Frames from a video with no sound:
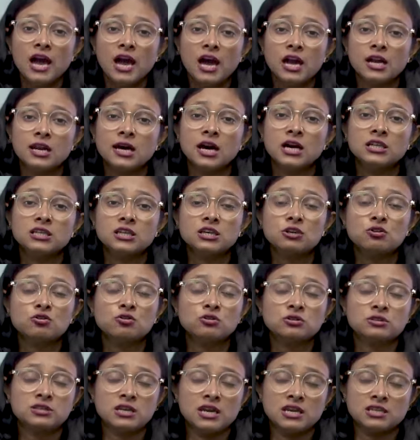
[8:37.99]
and other
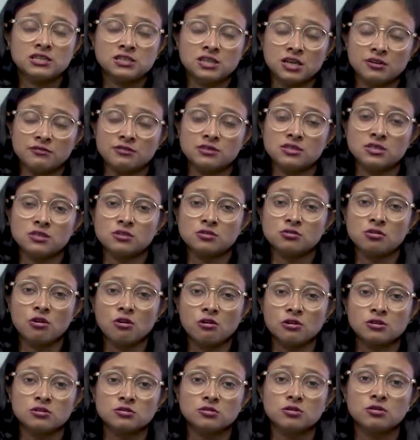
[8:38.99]
goods and services
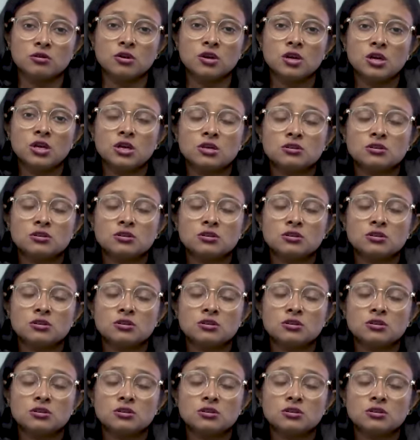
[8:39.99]
also.